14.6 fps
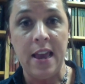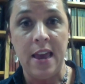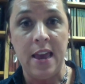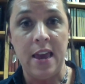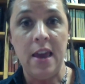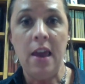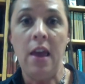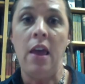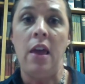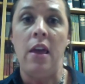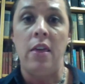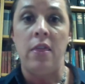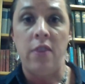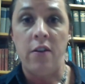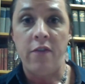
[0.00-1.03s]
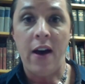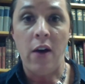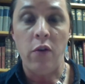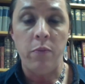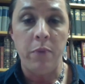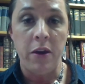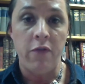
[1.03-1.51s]
E, the
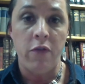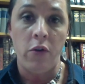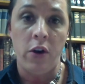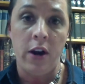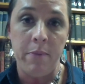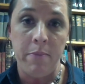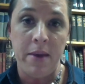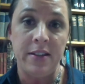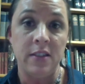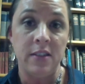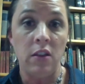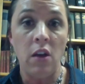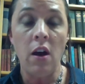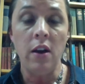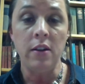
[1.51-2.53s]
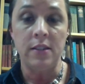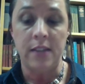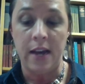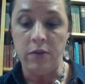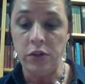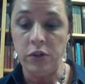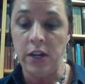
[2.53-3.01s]
vowel before it makes the long
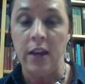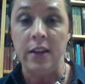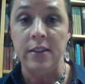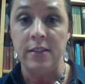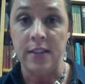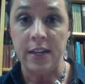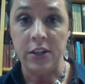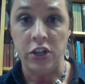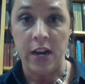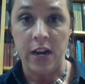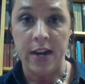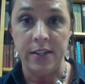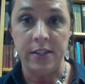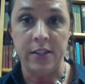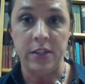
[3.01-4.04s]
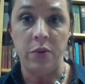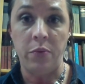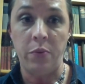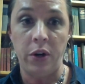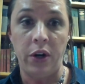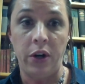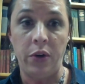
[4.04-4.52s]
sound, such as the
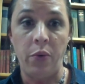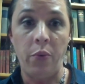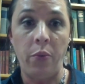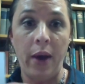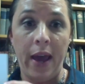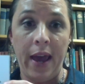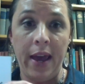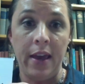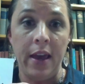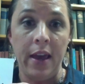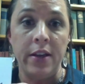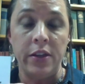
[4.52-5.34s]
word wake.